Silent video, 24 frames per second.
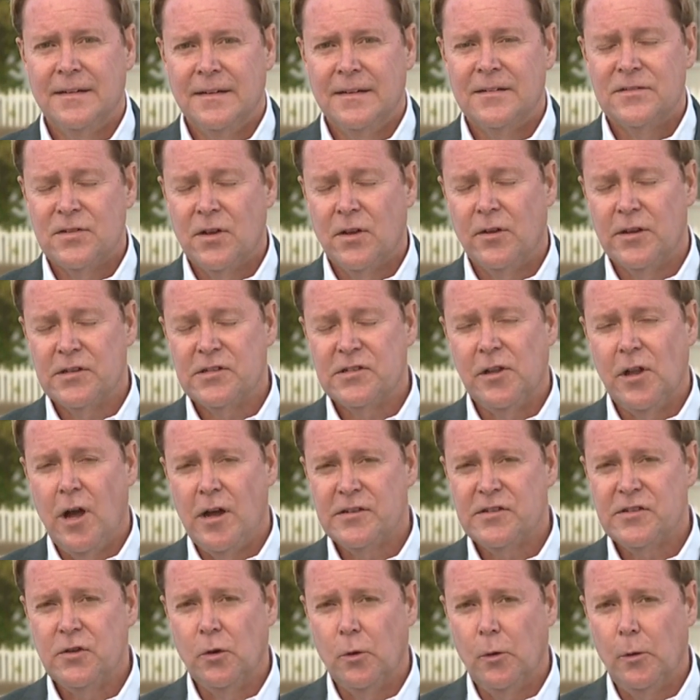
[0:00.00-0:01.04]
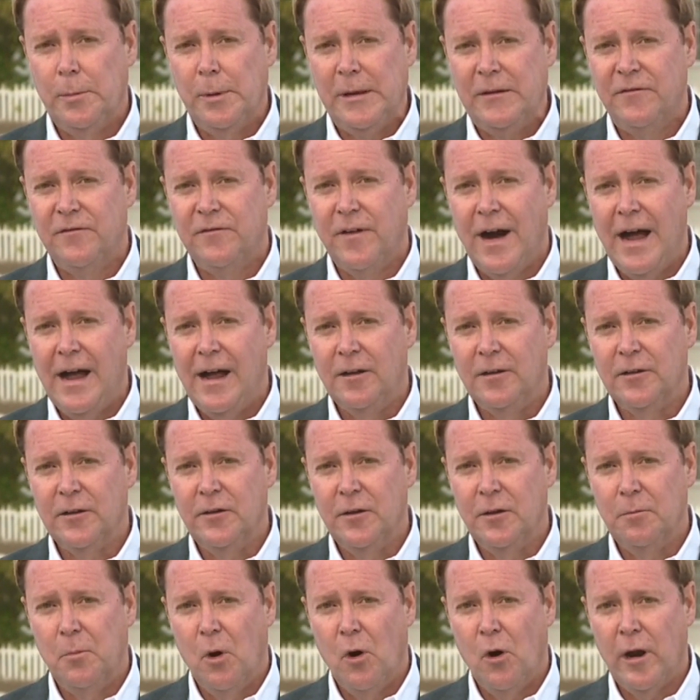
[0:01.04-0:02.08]
So this lawsuit will be filed
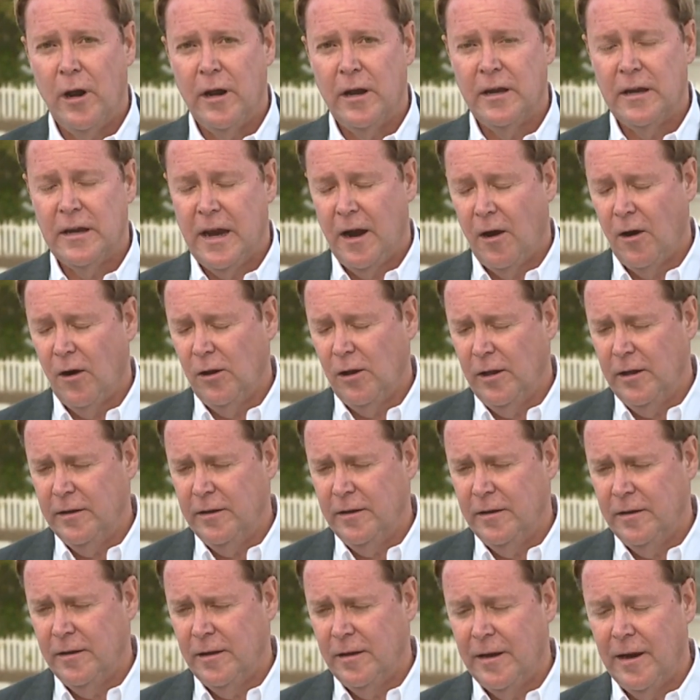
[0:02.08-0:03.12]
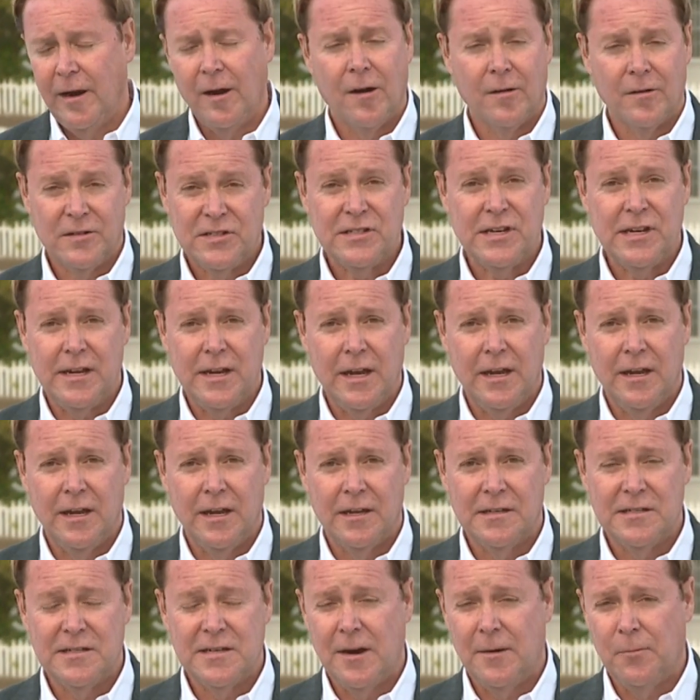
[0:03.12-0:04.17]
in the morning, Carolyn. They're seeking
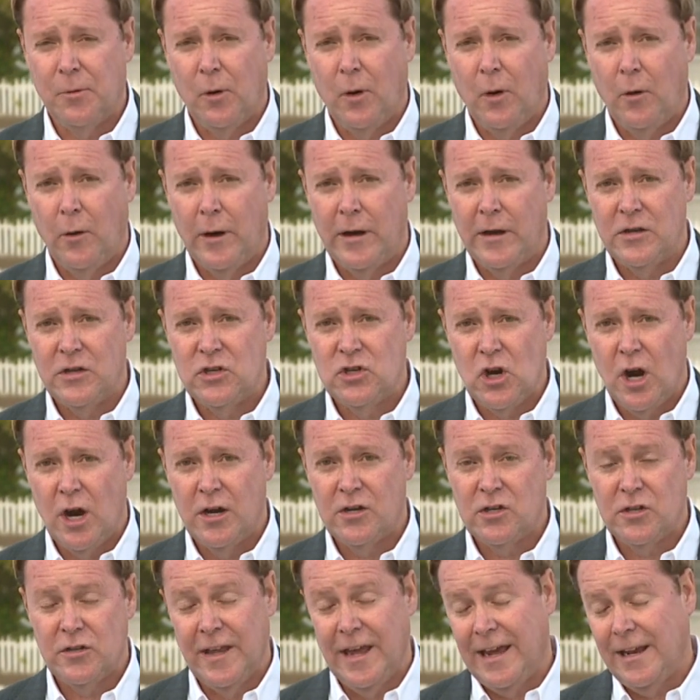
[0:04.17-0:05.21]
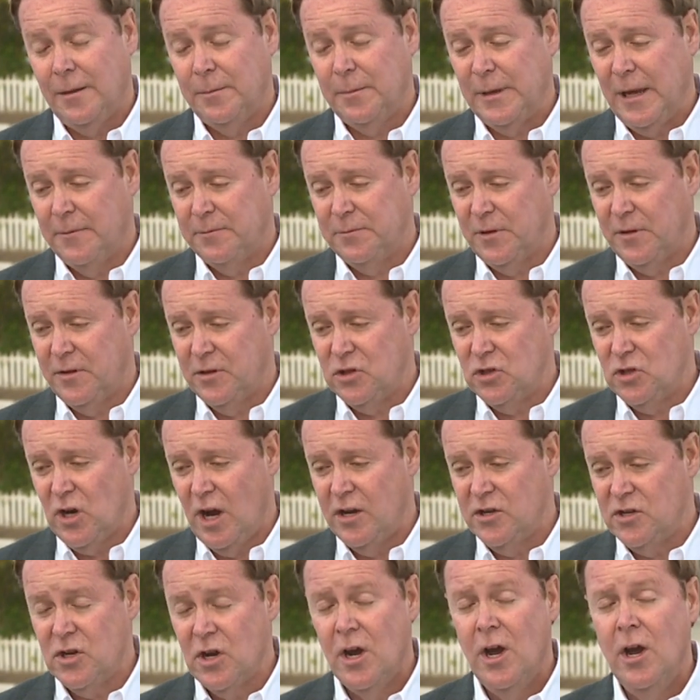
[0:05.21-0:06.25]
a temporary injunction. That'll be up to the
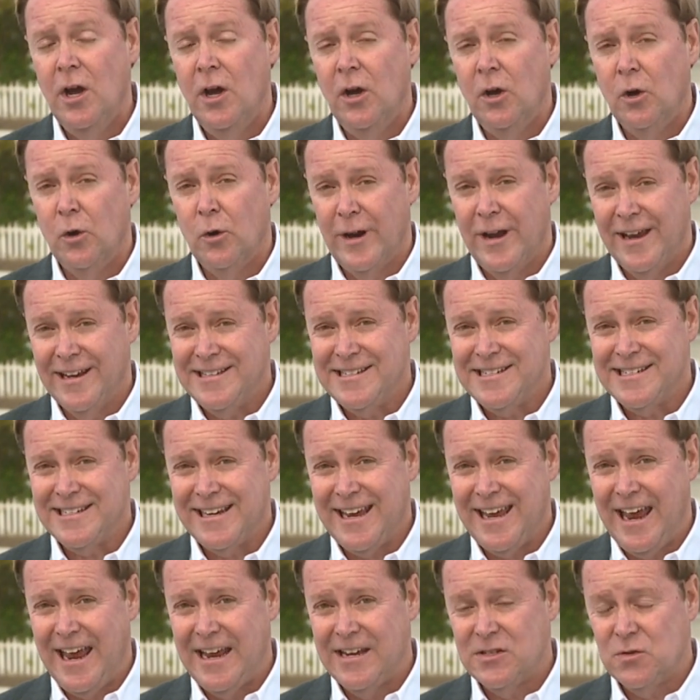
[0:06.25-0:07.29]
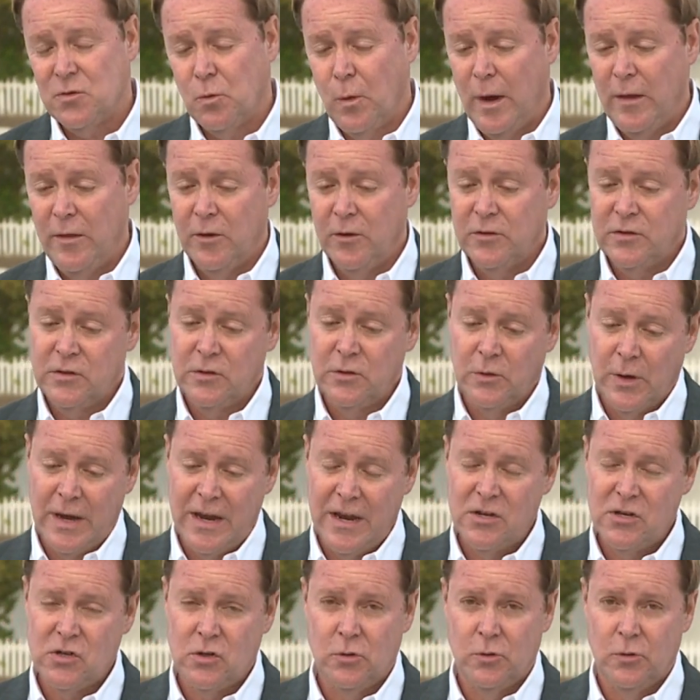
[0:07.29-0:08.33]
judge who gets the case, whether to
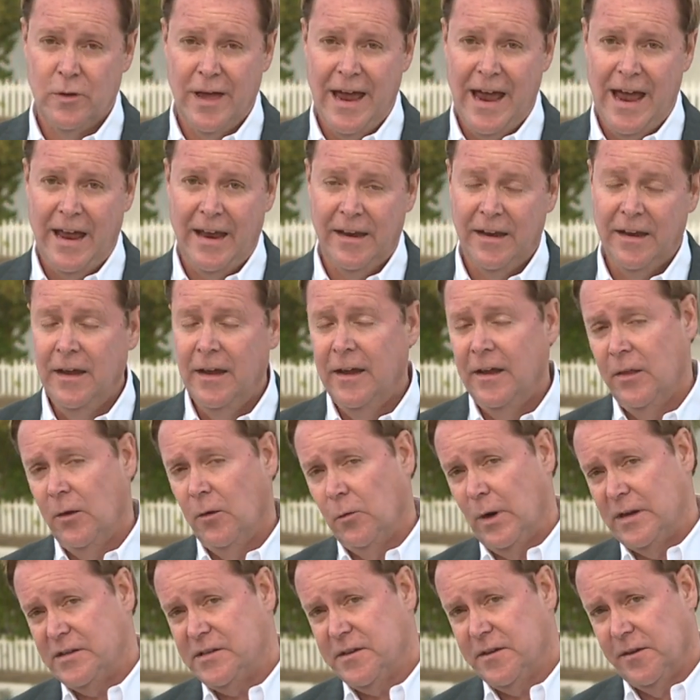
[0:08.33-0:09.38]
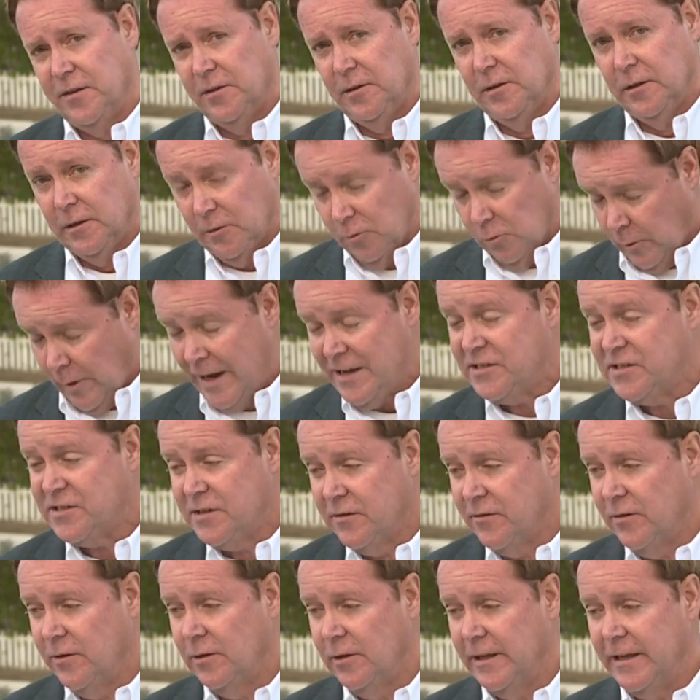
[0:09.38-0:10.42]
issue that. The rest of the
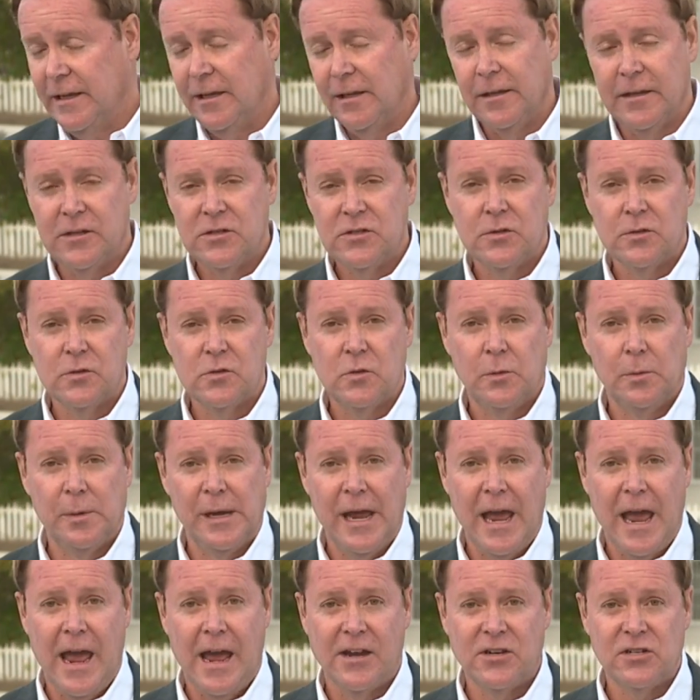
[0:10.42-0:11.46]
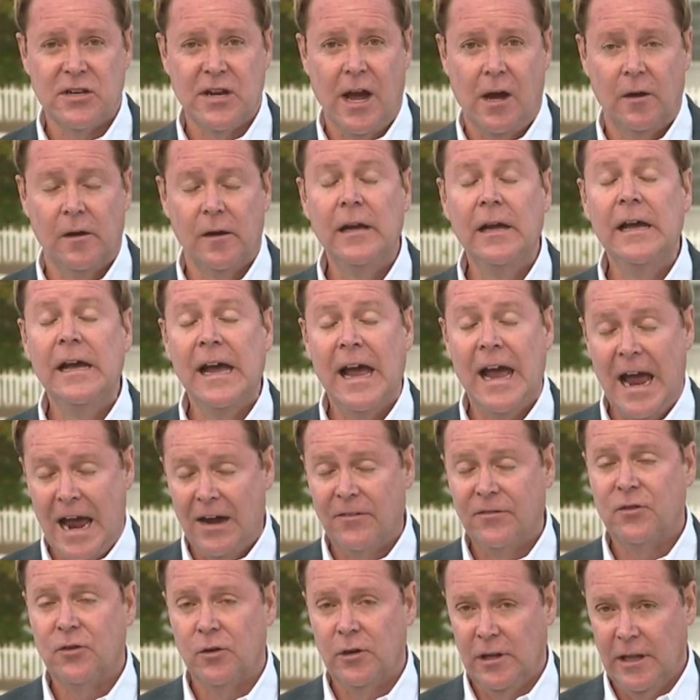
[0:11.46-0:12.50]
rest of the legal issues will be hashed out
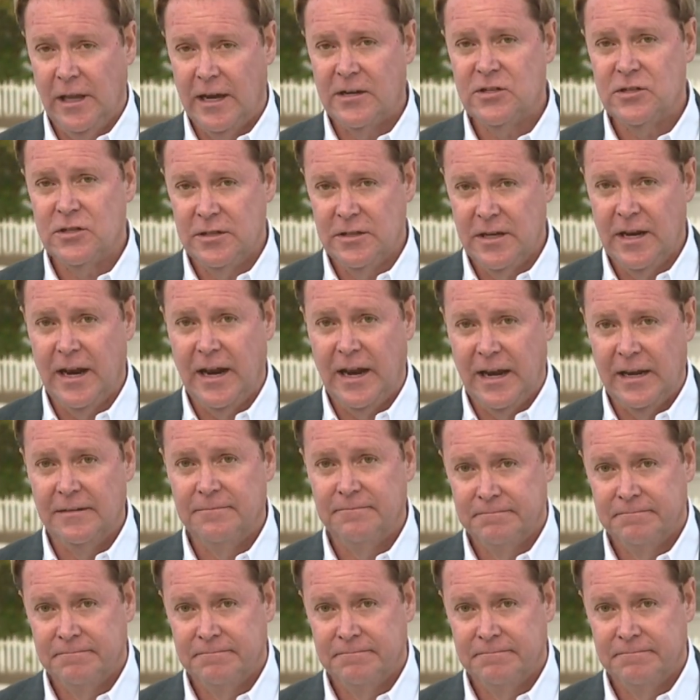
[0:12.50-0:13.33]
after election day.